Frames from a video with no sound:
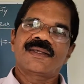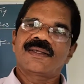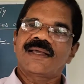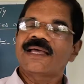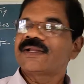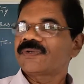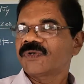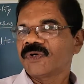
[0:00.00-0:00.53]

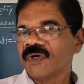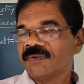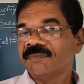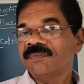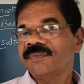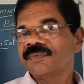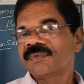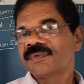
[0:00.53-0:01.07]
At home,
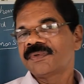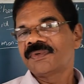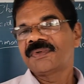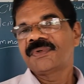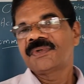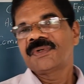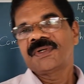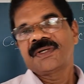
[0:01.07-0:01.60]

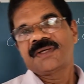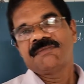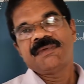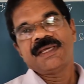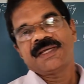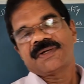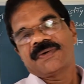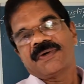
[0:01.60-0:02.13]

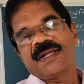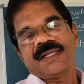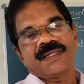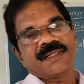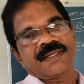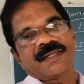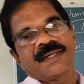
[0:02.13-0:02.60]
we call it,